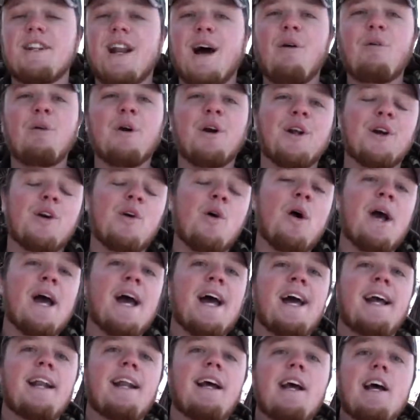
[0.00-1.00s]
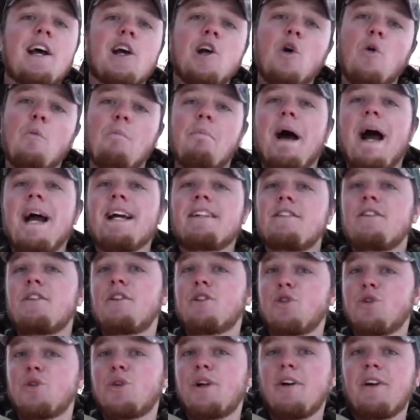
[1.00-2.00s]
now we're going to go ahead, go back to the
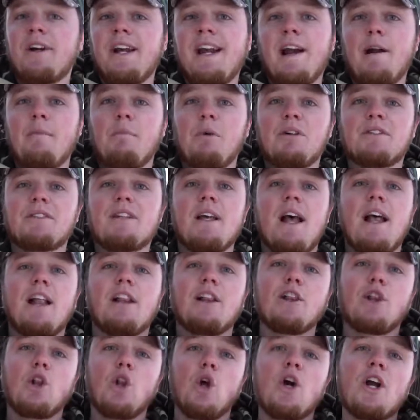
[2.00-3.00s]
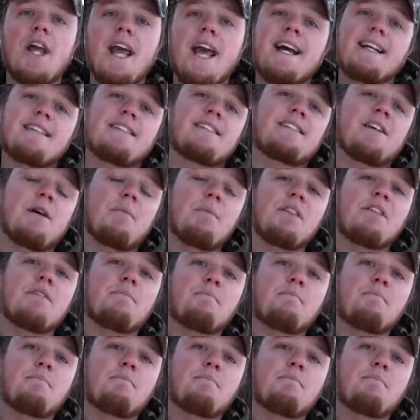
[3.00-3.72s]
trail cameras, look at some of the